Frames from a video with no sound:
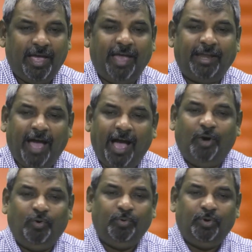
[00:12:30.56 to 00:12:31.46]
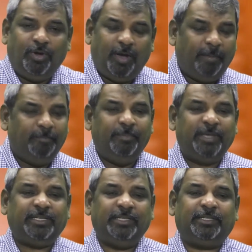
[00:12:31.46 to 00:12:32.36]
And how
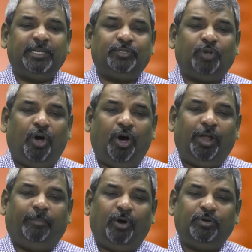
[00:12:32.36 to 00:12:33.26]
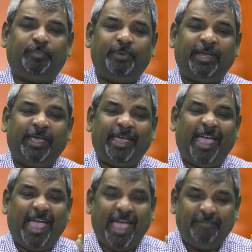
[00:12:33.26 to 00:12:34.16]
missions is all about bringing
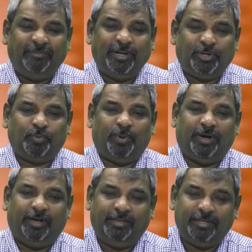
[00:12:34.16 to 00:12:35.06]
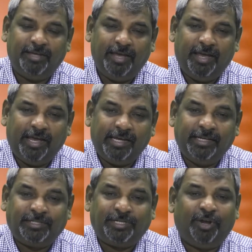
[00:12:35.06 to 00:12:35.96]
heaven to earth
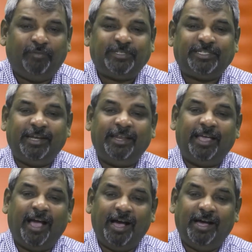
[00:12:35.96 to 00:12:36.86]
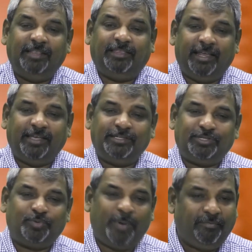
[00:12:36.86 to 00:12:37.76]
instead of sending
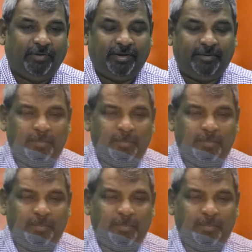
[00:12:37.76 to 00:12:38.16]
earthlings to heaven.